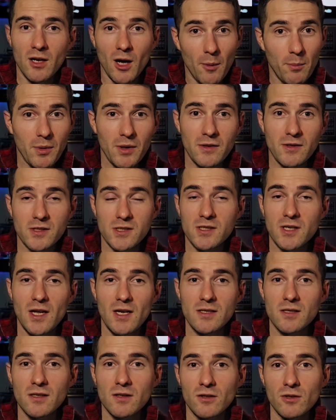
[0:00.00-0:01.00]
upping the
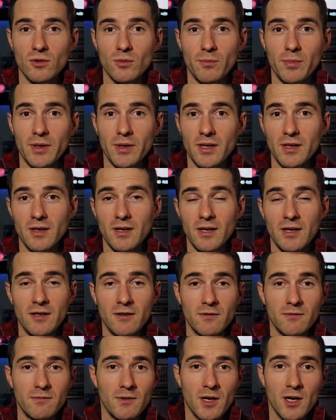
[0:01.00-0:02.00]
stakes a little bit
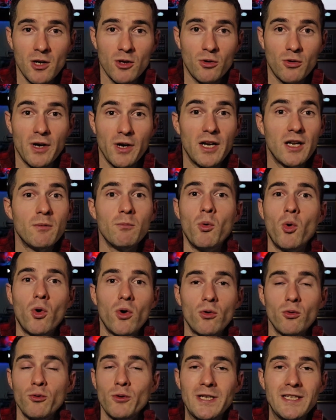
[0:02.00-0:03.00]
and creating
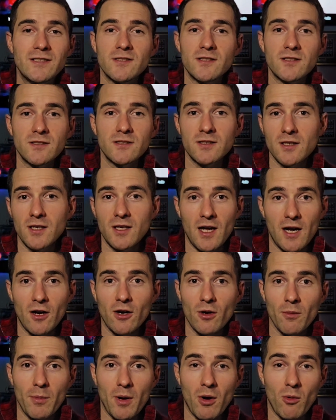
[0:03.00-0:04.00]
more reasons to
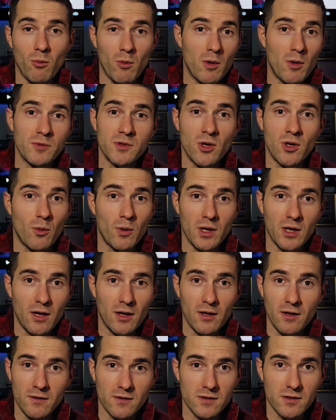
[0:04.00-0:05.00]
care about what was going
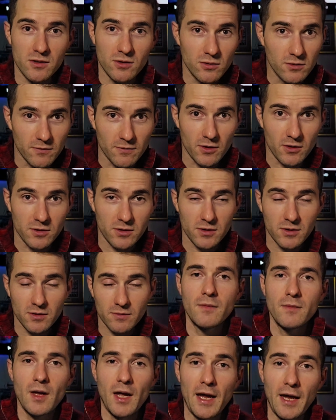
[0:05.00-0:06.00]
on in this universe.
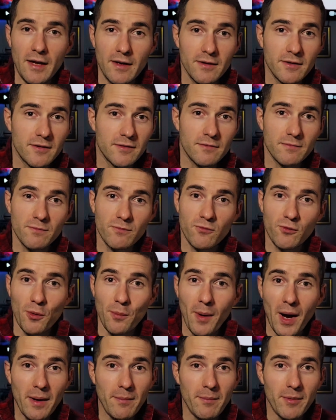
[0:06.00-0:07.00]
And for
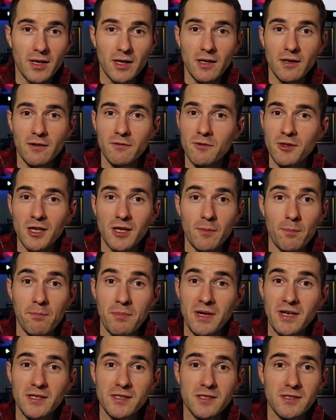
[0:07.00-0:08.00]
my money, The
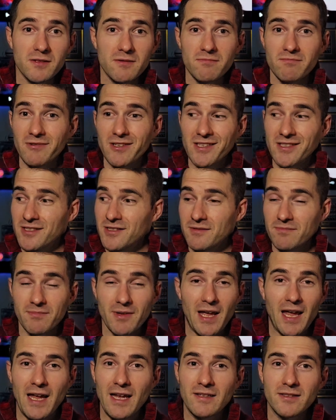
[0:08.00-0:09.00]
Abyss is
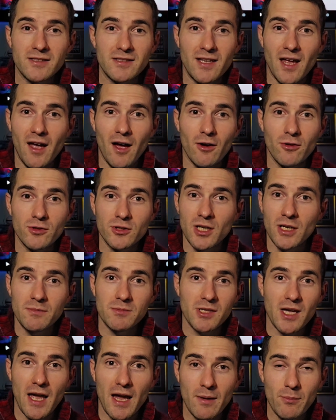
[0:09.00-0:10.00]
hands down James
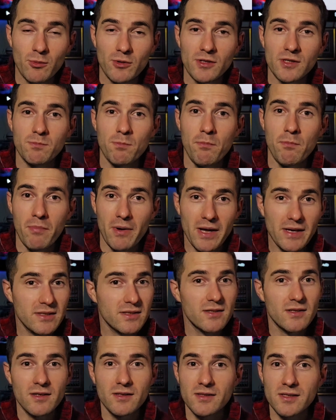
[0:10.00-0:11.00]
Cameron's
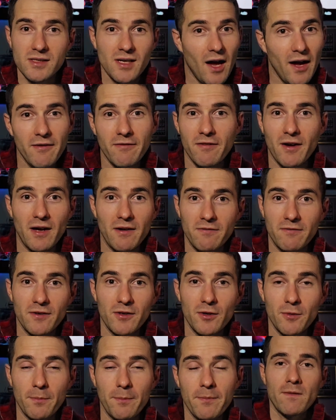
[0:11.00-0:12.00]
best sci-fi
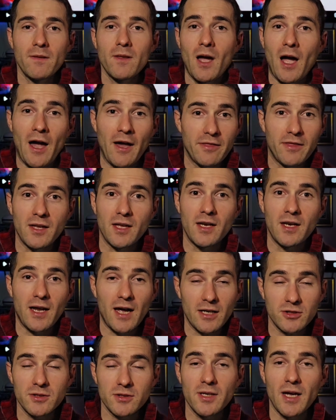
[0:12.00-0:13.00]
film. I think it
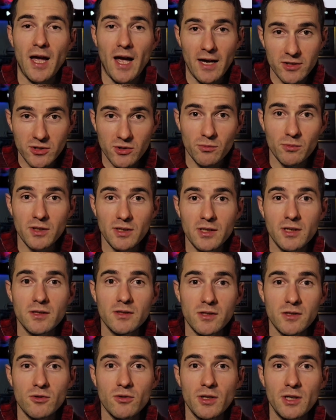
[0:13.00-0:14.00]
actually has a really good
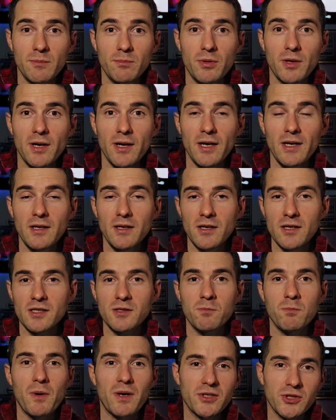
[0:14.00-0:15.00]
screenplay,
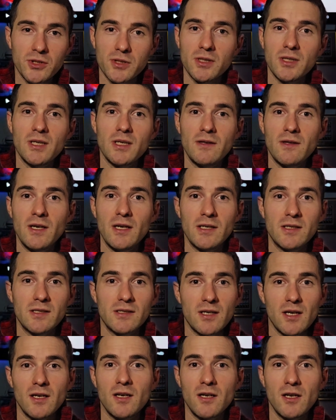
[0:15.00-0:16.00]
especially the
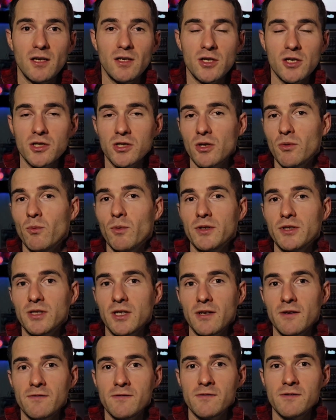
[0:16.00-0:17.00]
extended edition, which
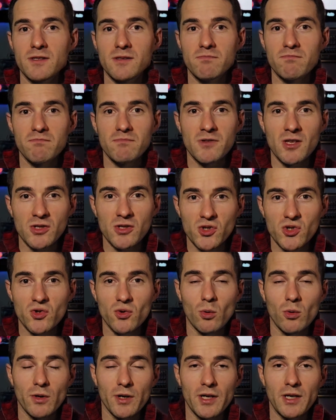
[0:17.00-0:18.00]
gives the
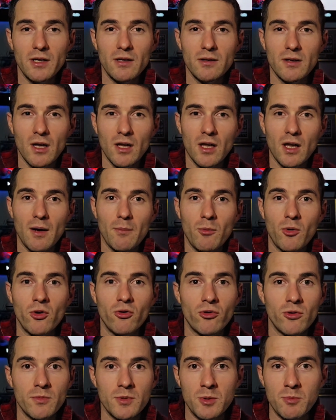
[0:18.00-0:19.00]
story a lot more
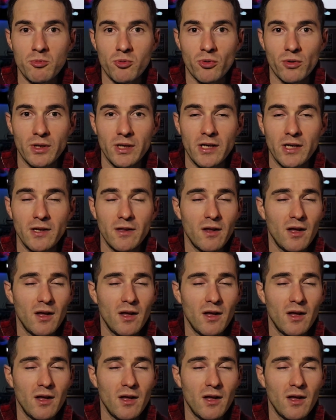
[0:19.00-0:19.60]
room to breathe.